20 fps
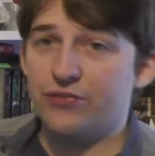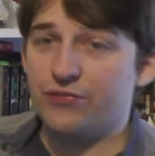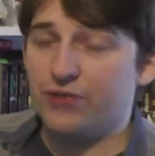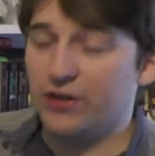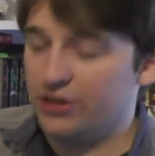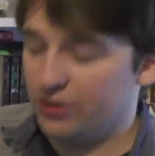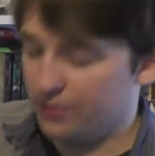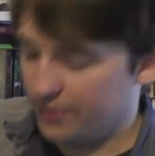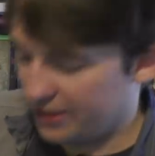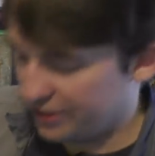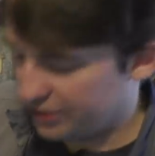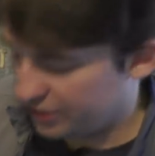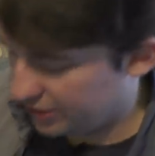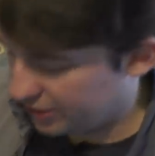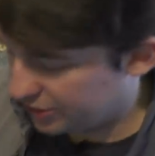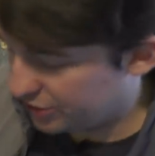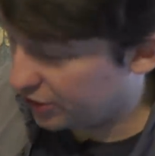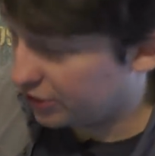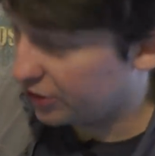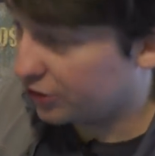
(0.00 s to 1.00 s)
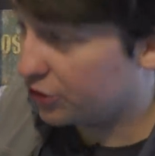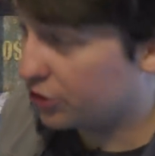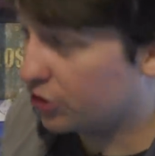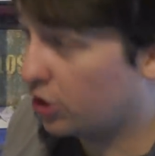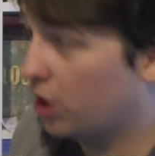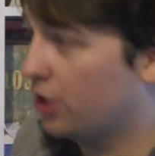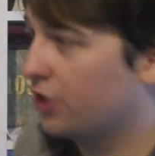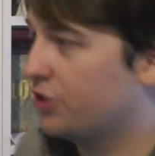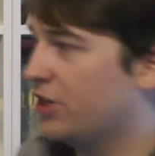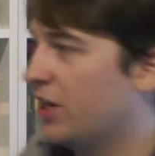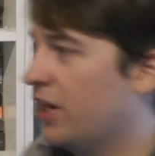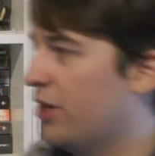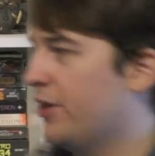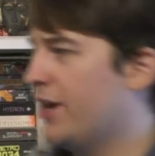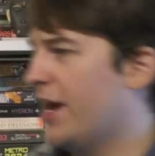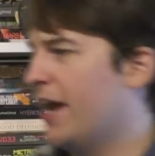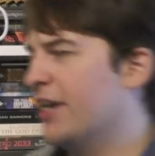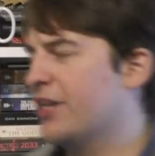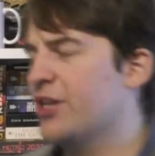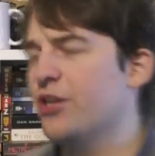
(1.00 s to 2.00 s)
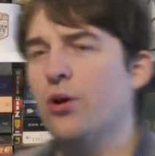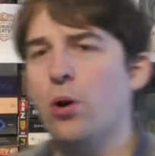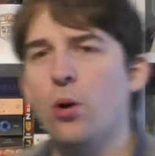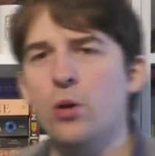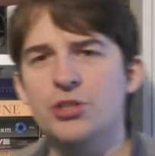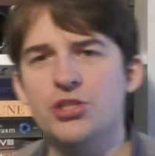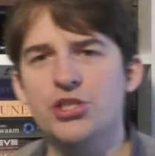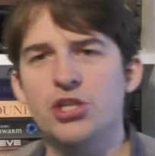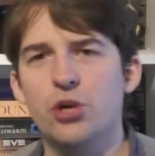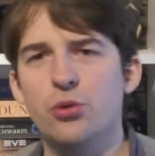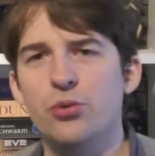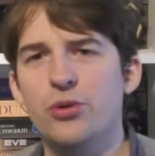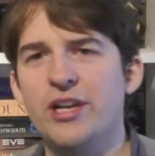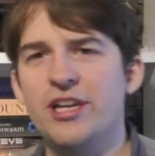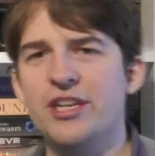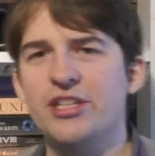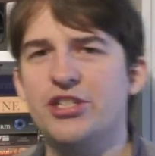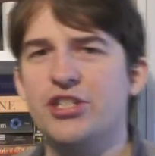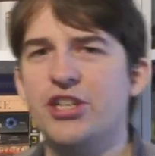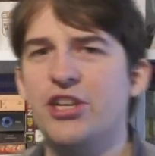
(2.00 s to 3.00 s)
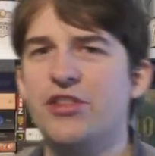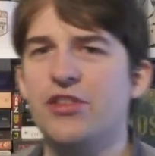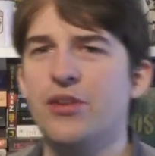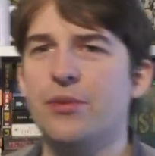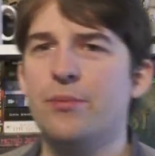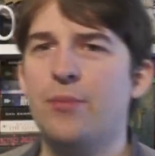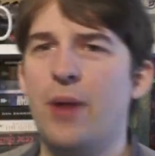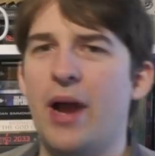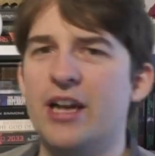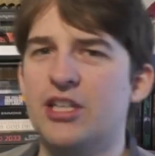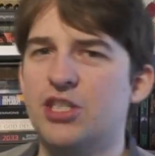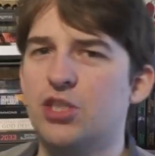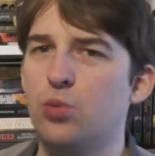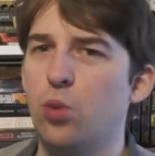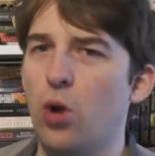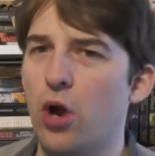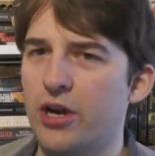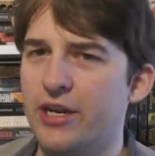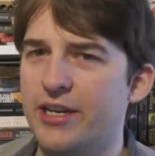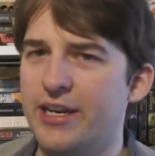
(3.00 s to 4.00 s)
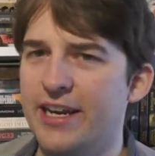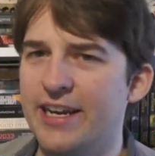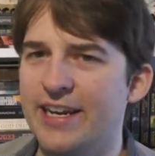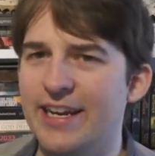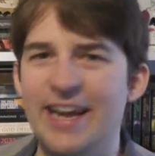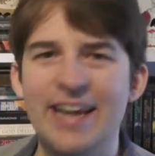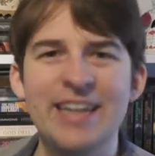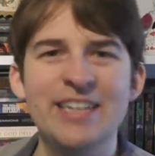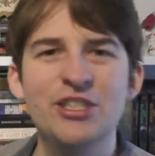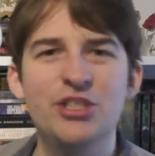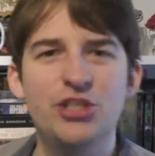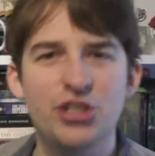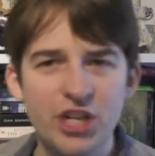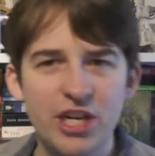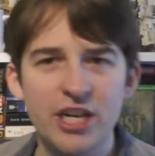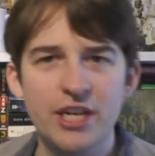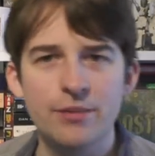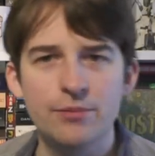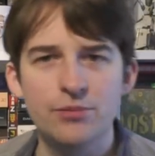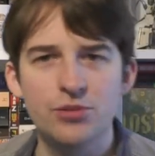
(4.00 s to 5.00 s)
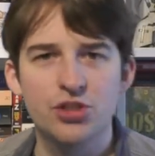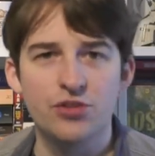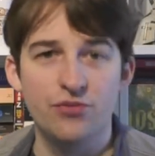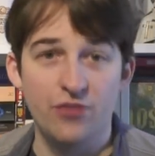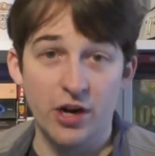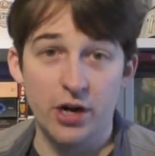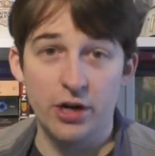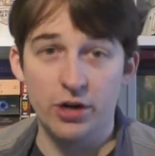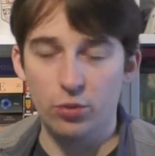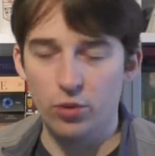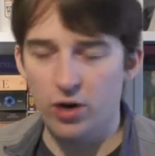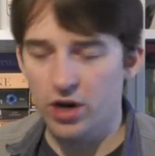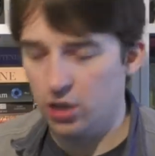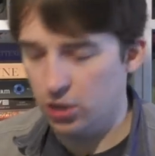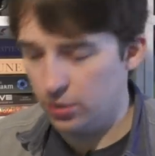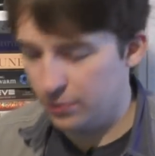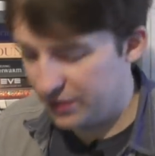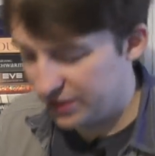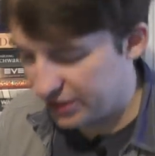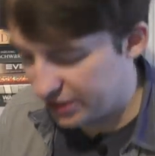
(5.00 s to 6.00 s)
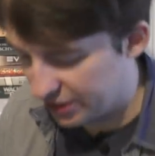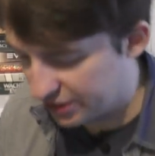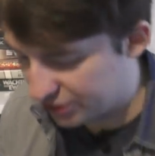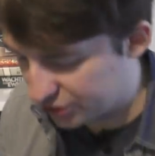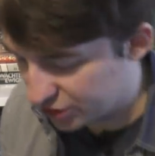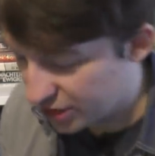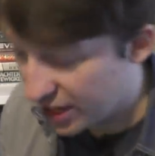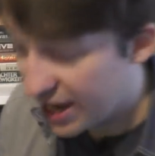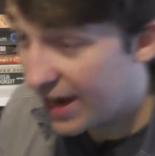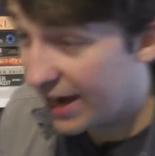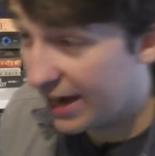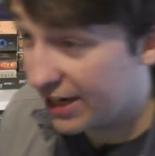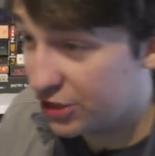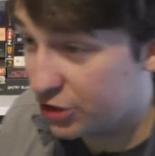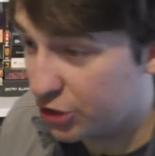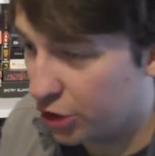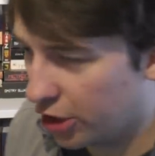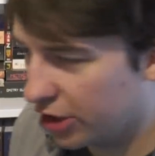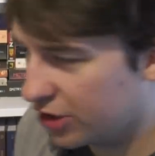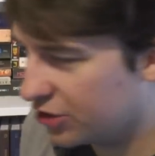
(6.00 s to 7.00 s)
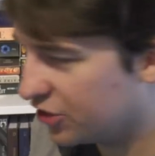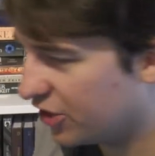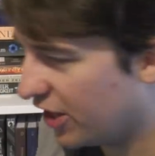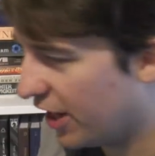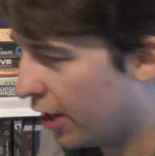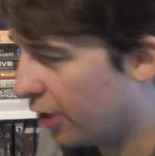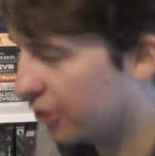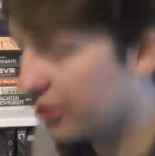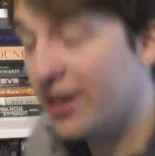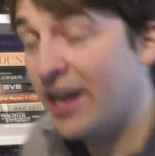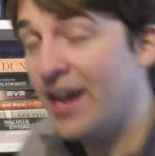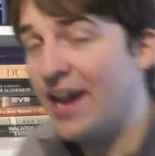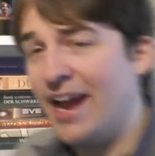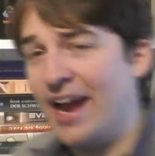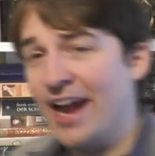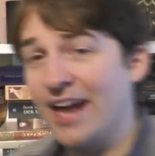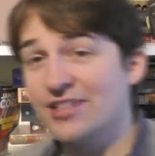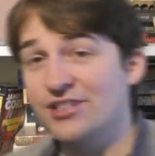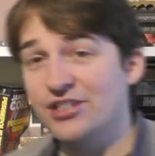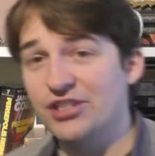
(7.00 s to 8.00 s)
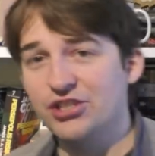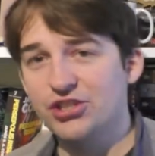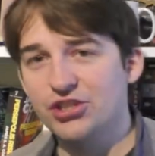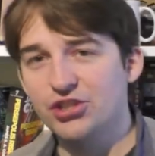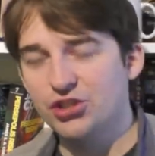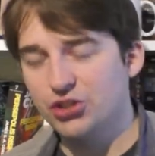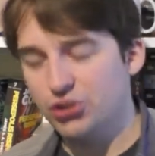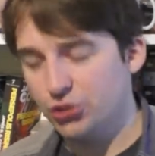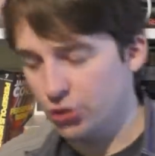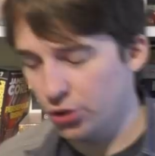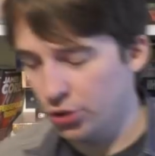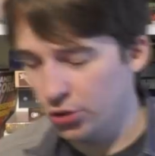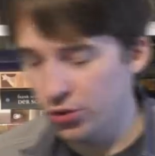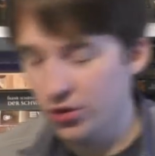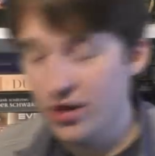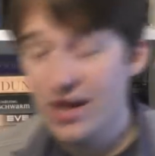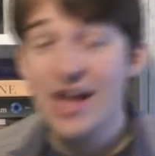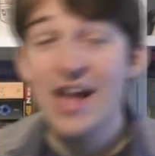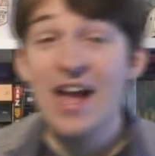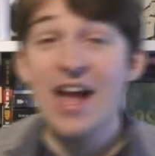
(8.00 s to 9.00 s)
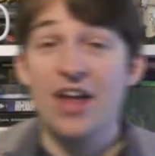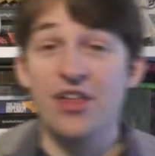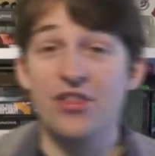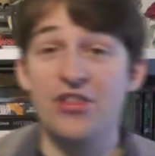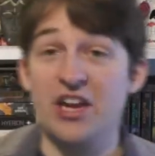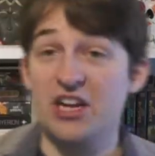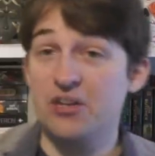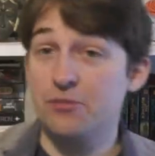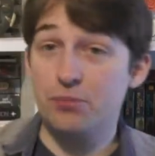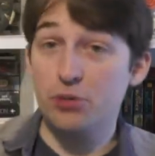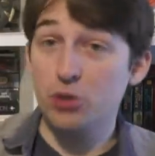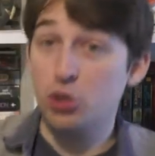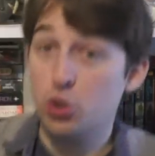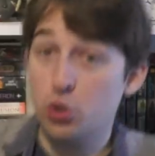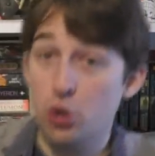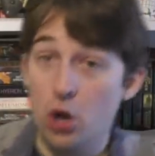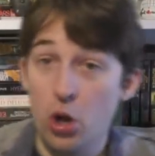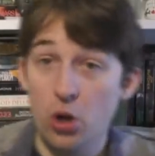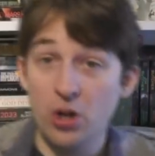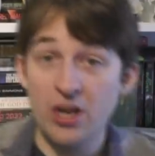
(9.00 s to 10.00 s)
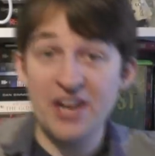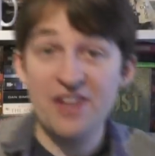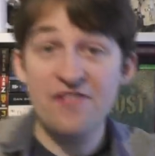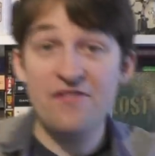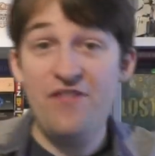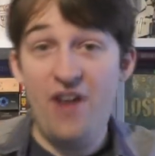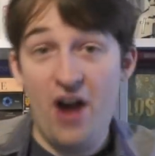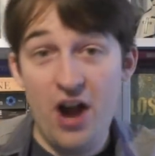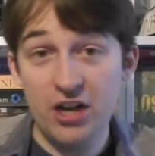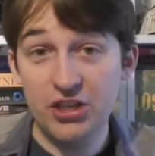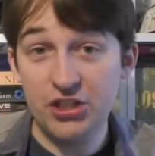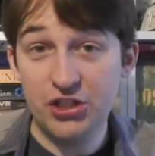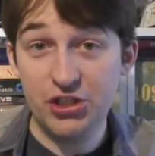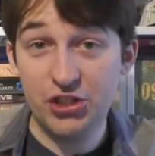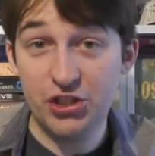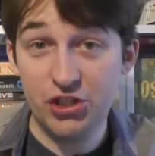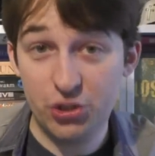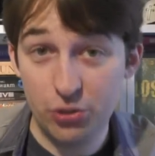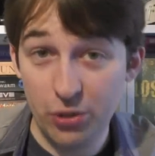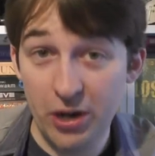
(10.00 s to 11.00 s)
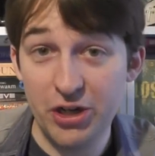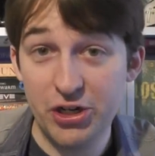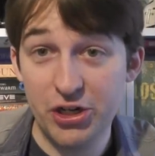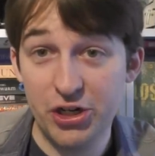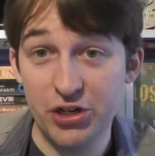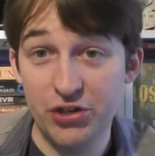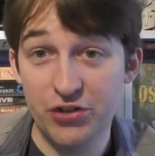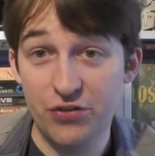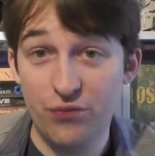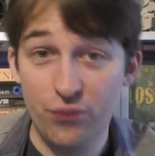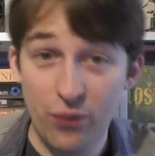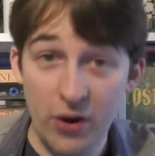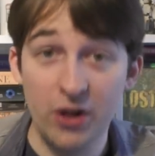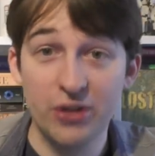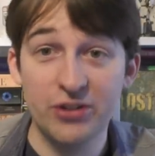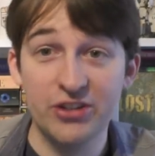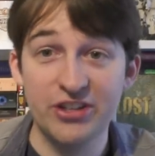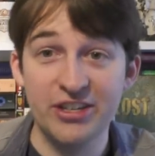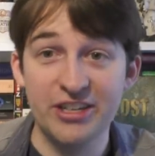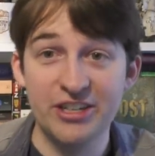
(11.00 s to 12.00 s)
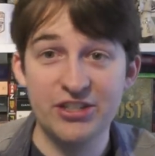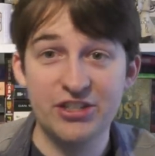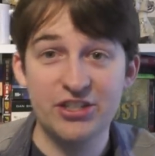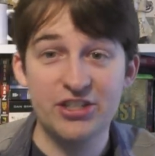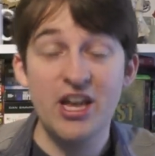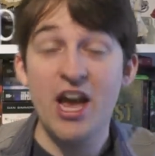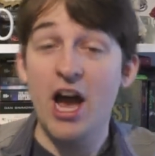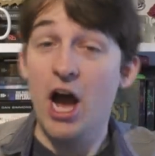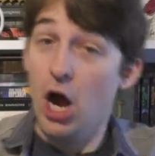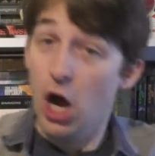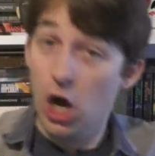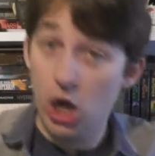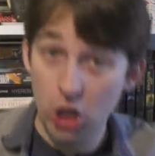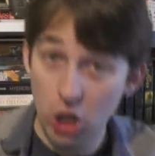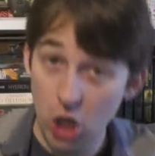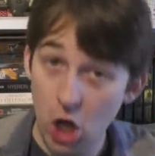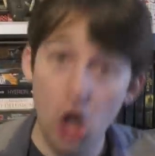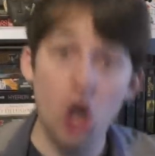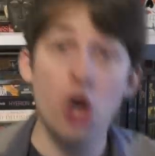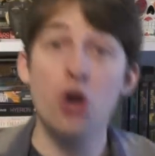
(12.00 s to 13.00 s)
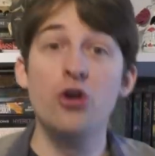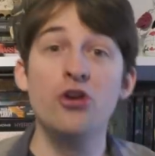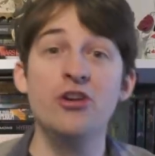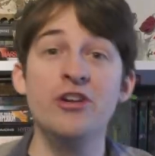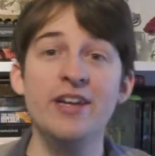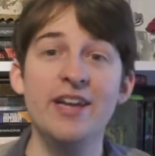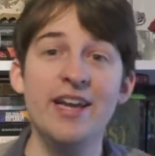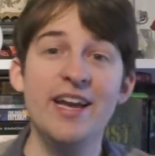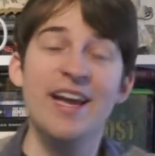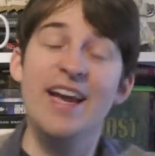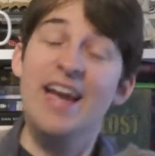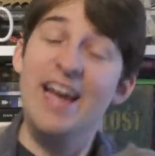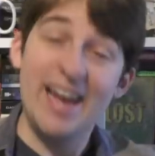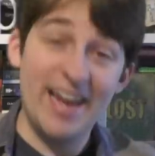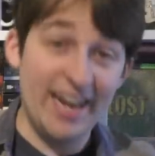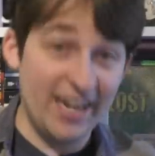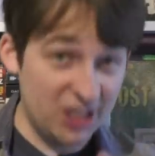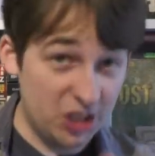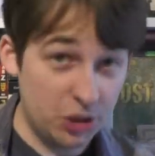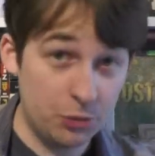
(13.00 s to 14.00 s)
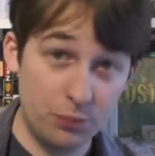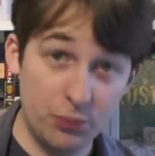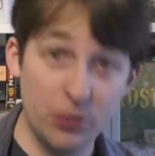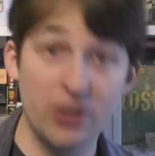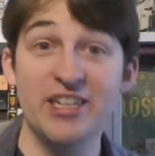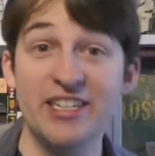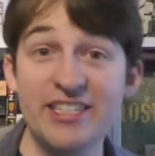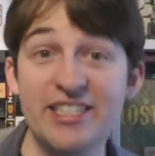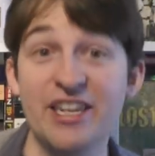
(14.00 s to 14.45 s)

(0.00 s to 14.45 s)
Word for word: are fundamentally seen as solitary, I can also really see them as working in teams very well because it turns out, and this is true, that patrolling vast stretches of wilderness alone is pretty